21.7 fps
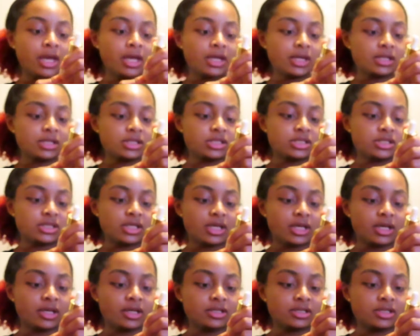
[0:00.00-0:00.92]
It
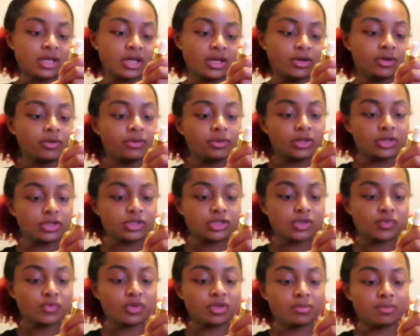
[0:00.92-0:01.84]
says hair
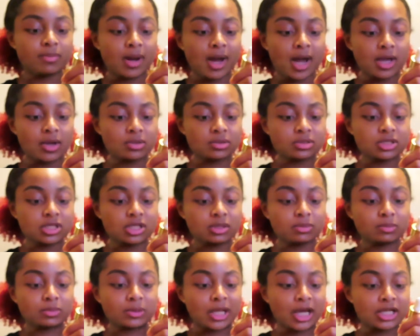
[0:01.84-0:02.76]
elixir with
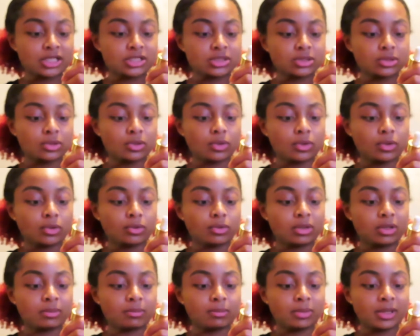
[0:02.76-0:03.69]
biotin, black seed oil,
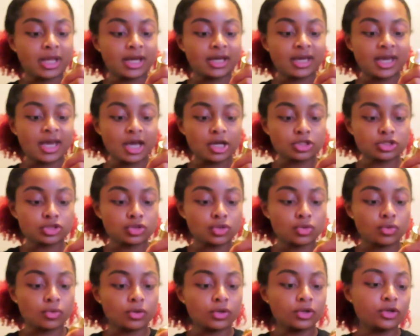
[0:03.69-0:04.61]
and black castor
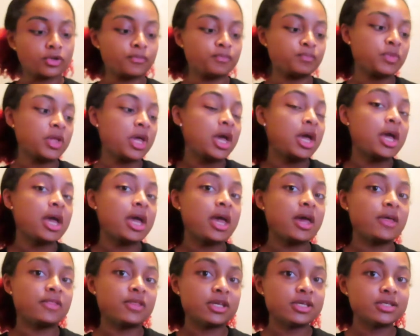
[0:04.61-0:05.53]
oil.
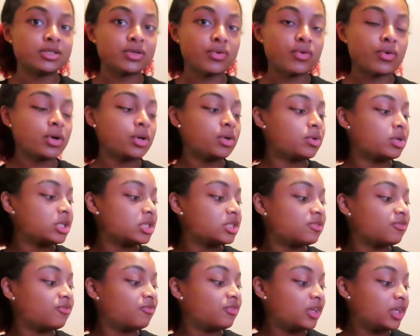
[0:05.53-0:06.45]
And this oil
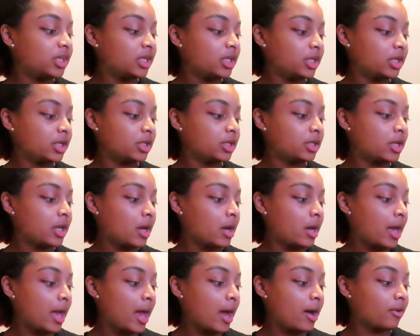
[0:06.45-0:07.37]
is vegan,
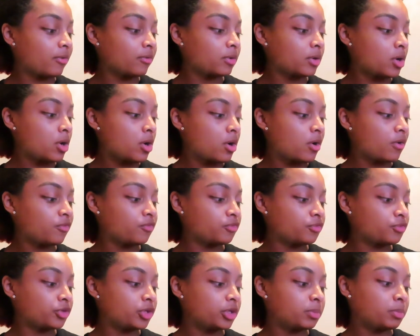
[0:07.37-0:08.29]
alcohol
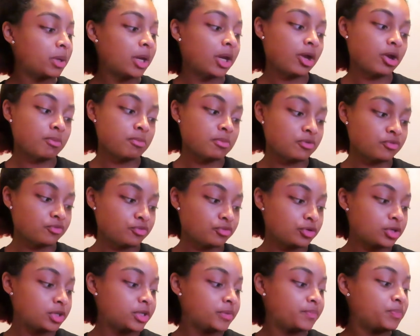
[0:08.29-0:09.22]
free, paraben
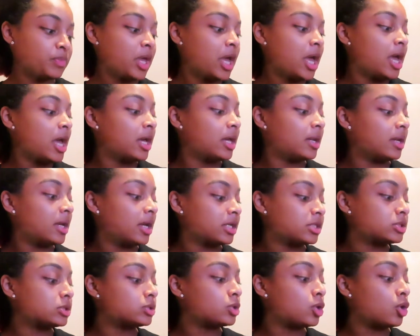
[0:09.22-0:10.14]
free, and it
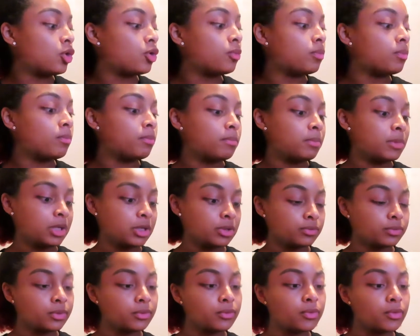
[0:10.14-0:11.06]
has no
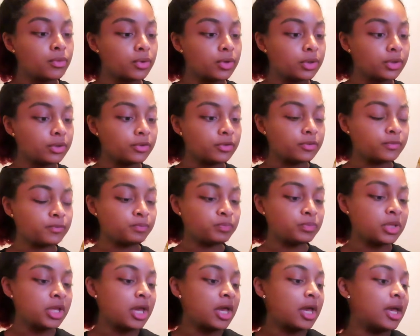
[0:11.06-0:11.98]
mineral oil.
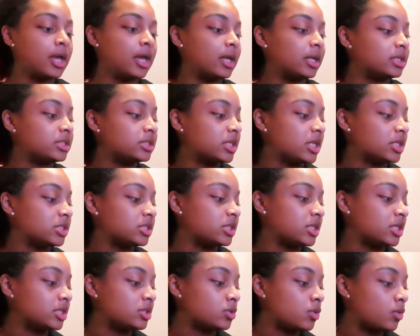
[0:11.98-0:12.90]
And it says
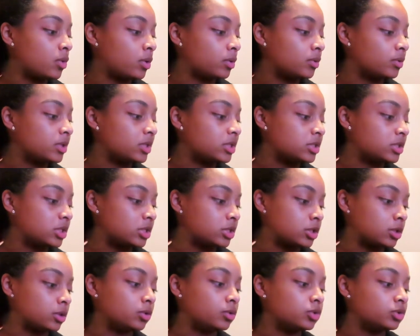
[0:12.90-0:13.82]
this oil is the
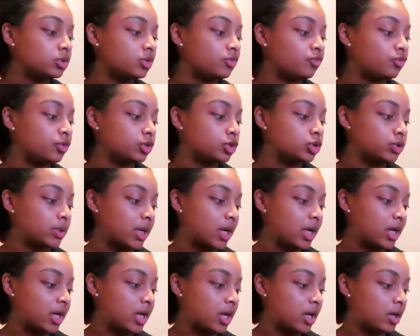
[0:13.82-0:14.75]
solution for
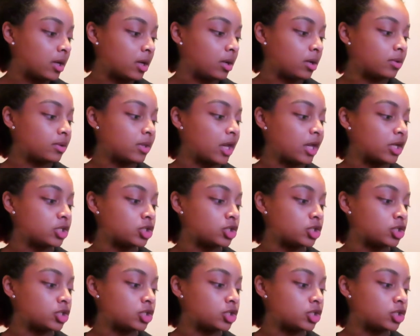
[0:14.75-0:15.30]
dry hair that